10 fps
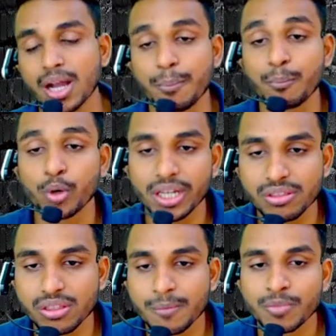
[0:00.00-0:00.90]

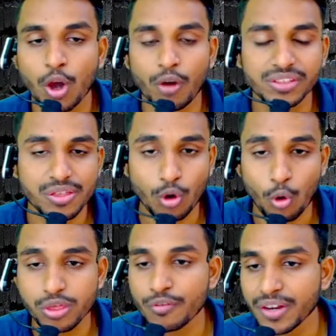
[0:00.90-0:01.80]
components of this
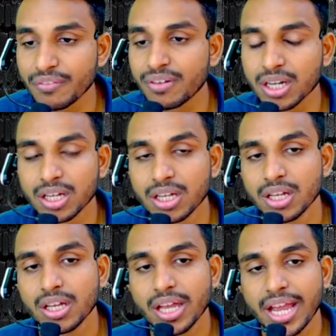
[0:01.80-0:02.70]
COSO framework,
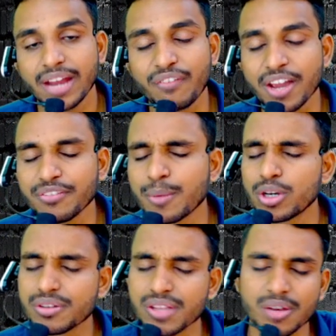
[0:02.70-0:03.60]
and five
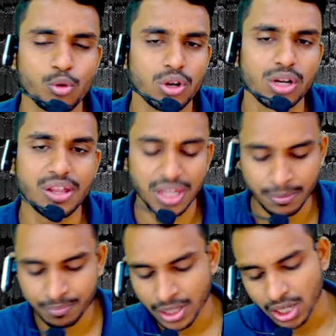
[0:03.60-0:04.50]
components are more or less same.